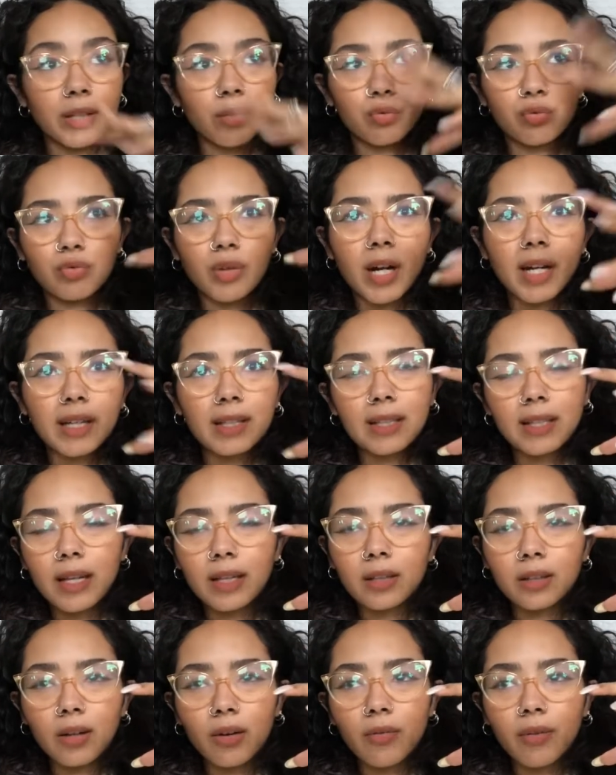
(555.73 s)
Right at the end
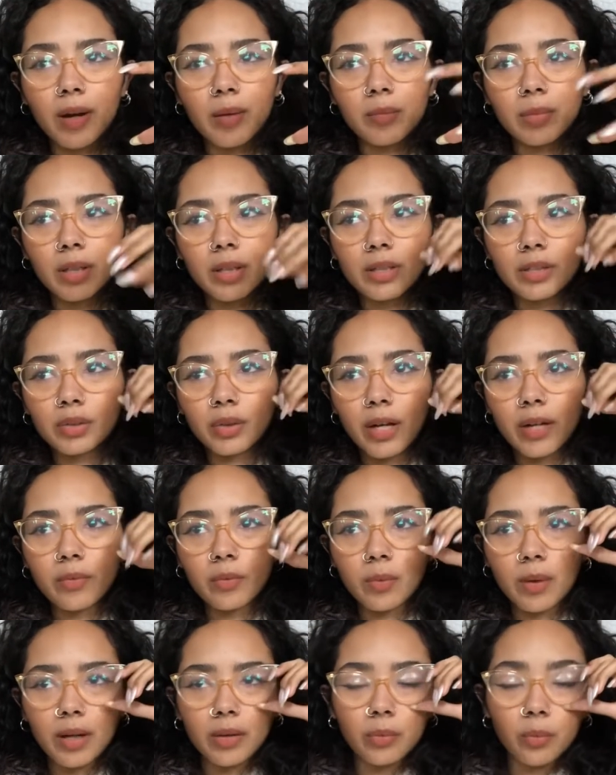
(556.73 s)
of November, so
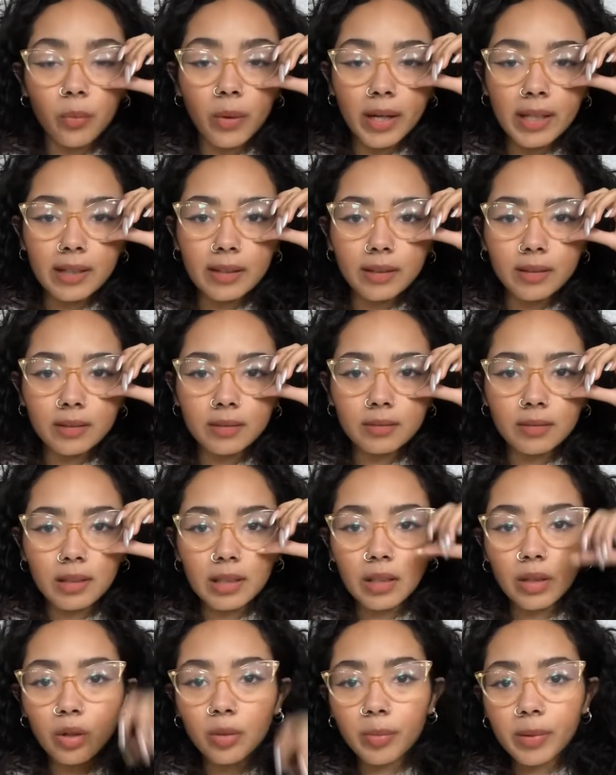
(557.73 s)
I'd waited a
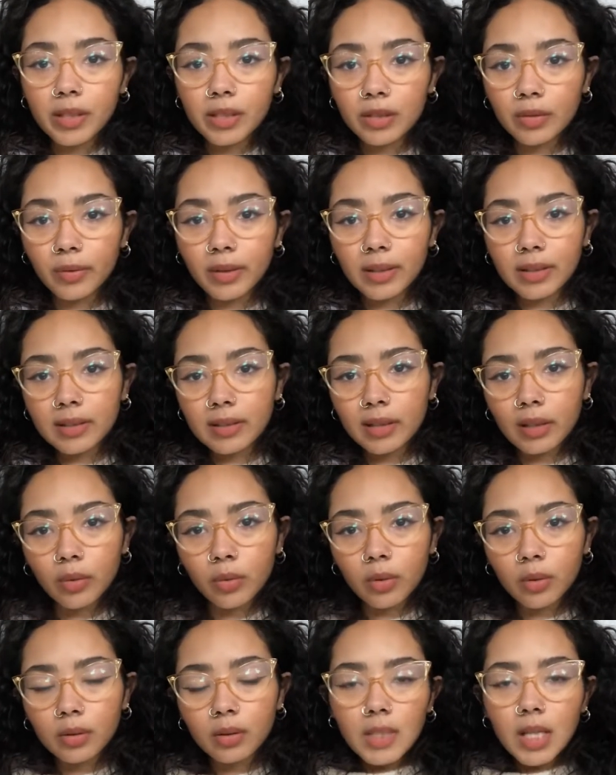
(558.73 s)
little bit to read the
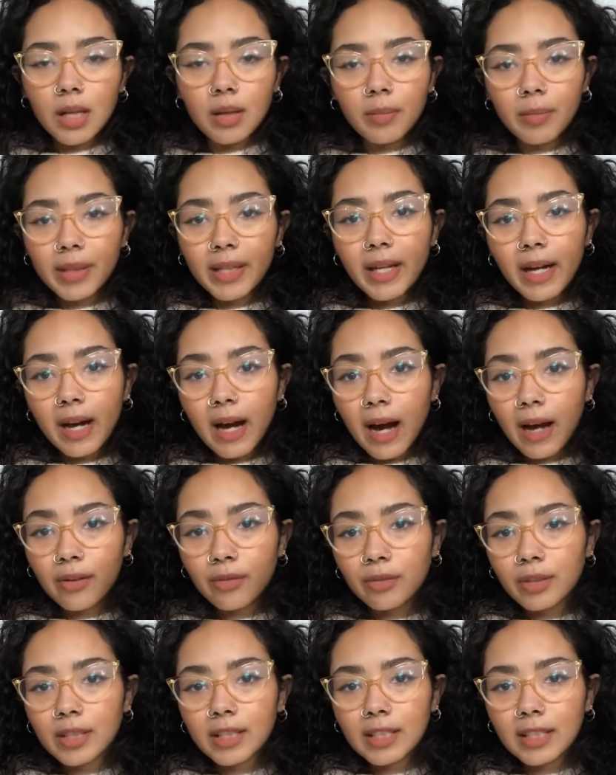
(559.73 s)
sequel. But yeah, I
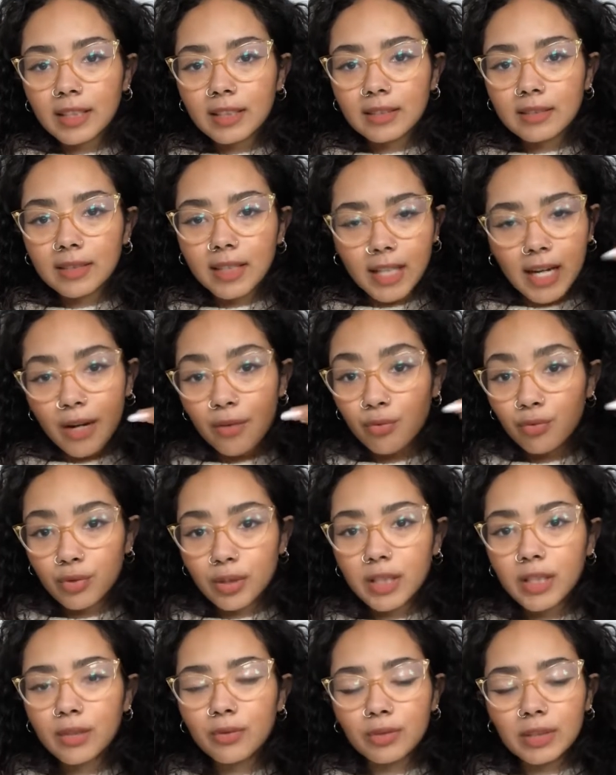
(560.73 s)
really
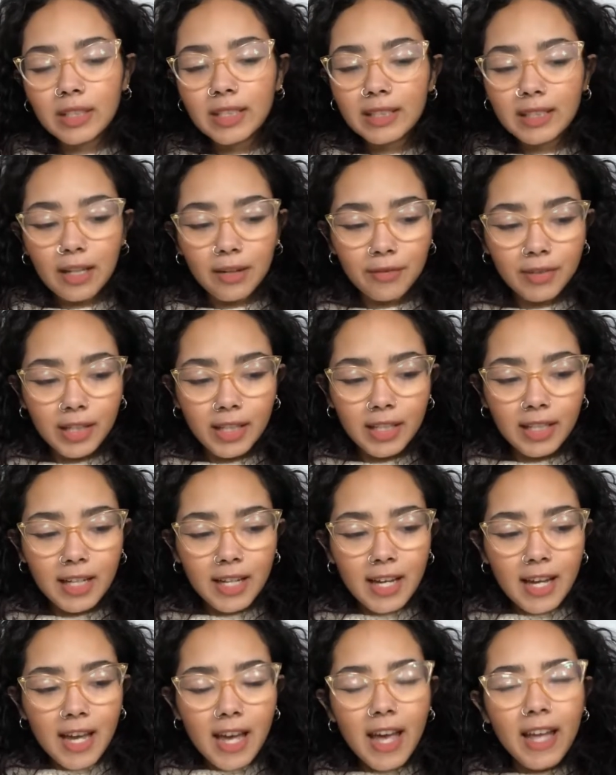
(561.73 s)
love it,
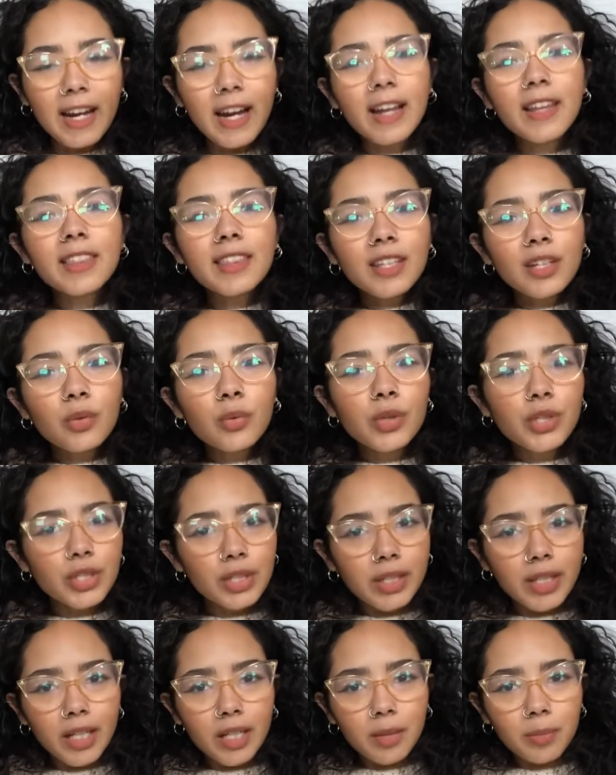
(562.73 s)
and I think we should
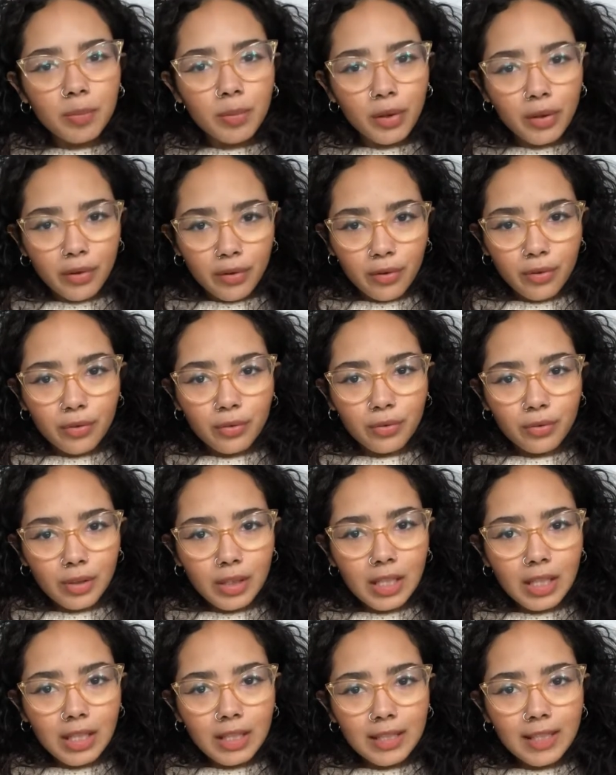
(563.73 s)
get a book
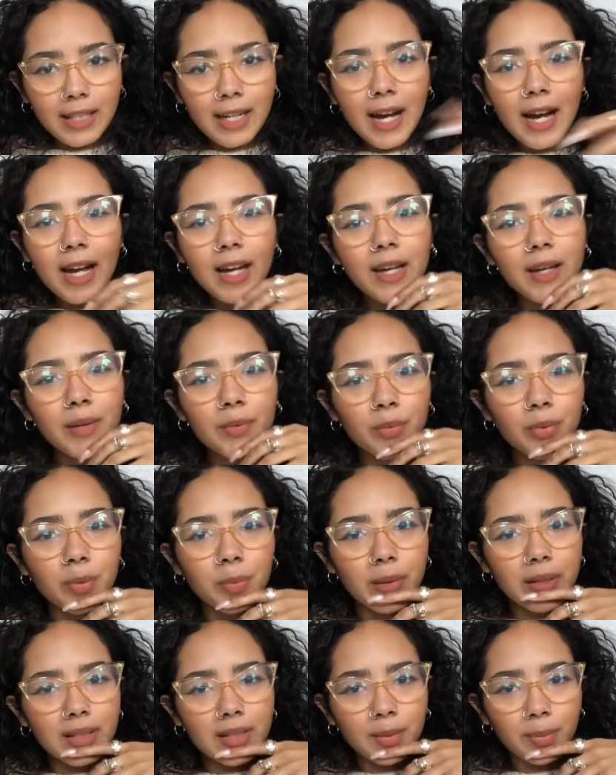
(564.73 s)
3. Like, I would
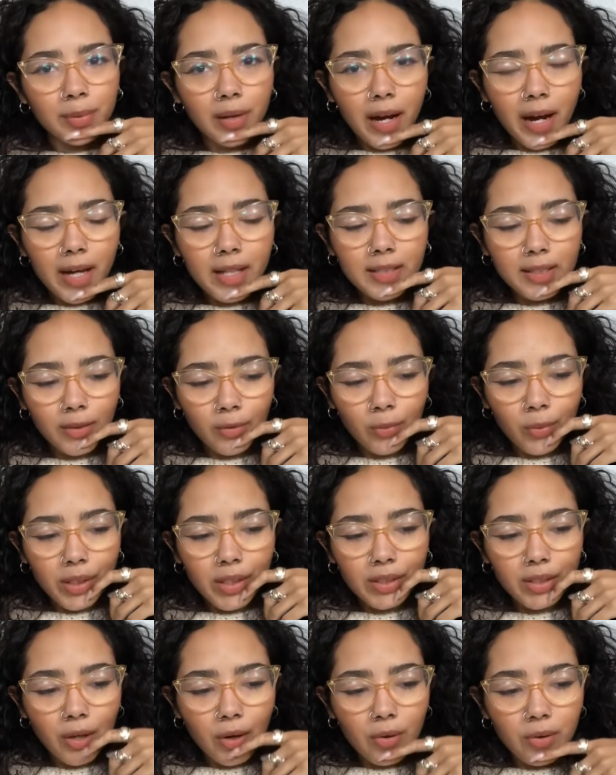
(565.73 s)
be surprised if we
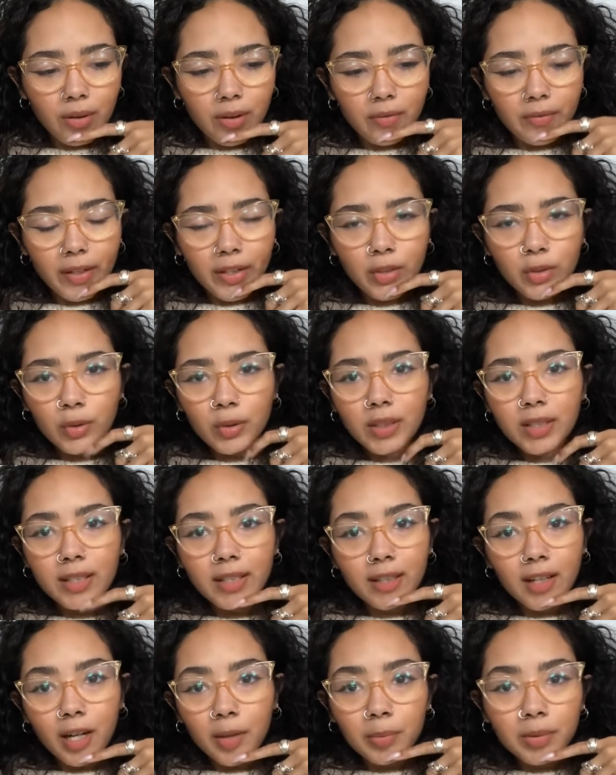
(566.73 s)
don't eventually in a
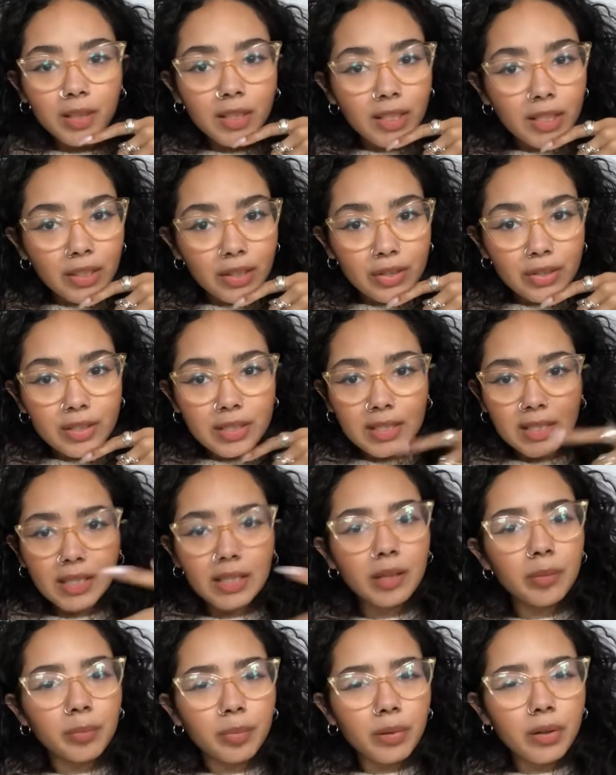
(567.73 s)
couple of years see a
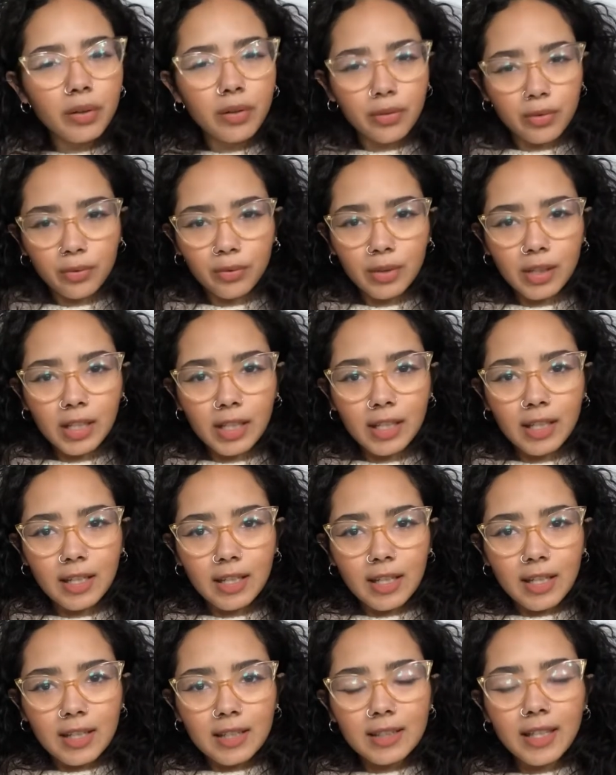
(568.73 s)
book 3.
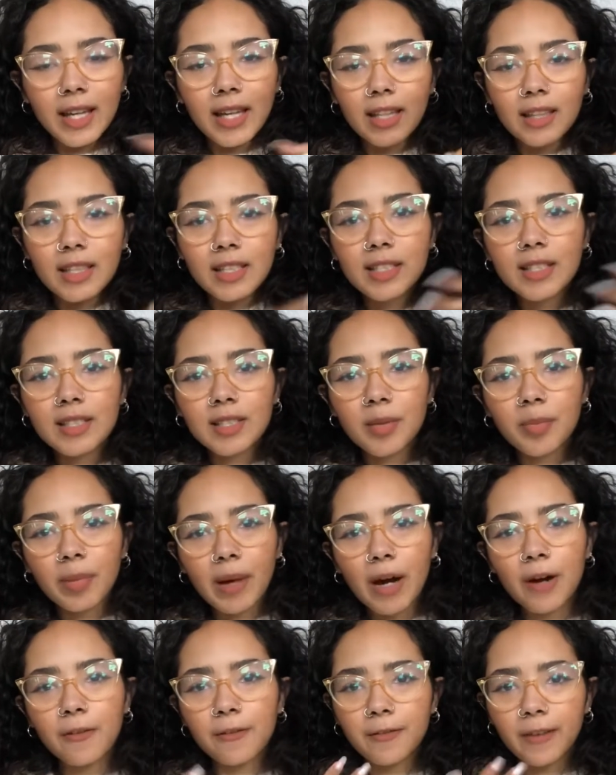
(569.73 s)
Like, this is
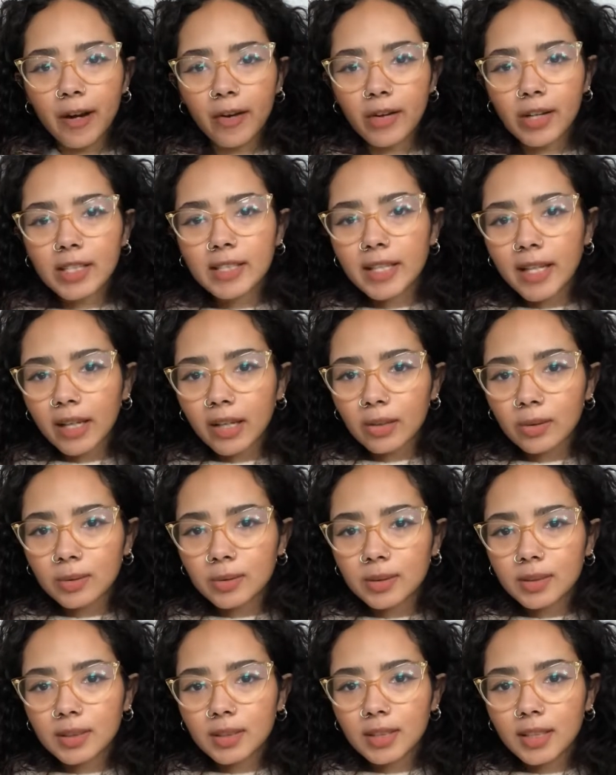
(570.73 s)
about fairy
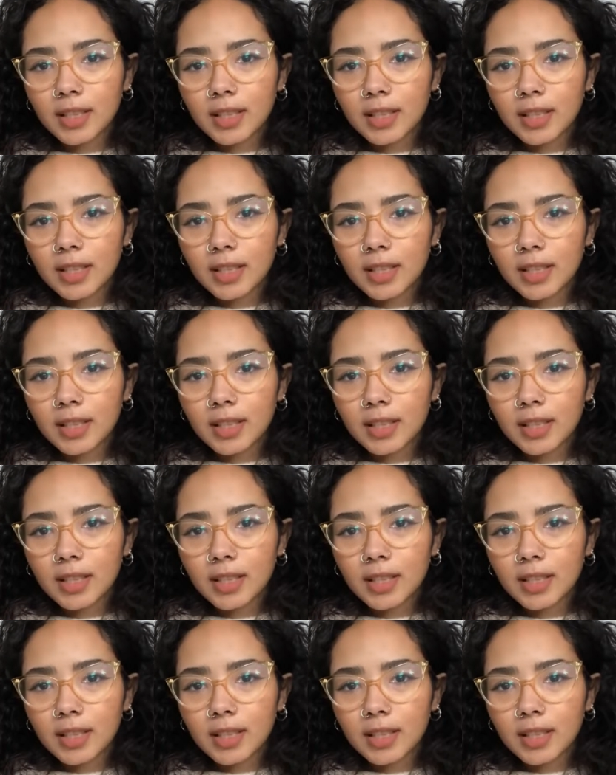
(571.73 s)
tales.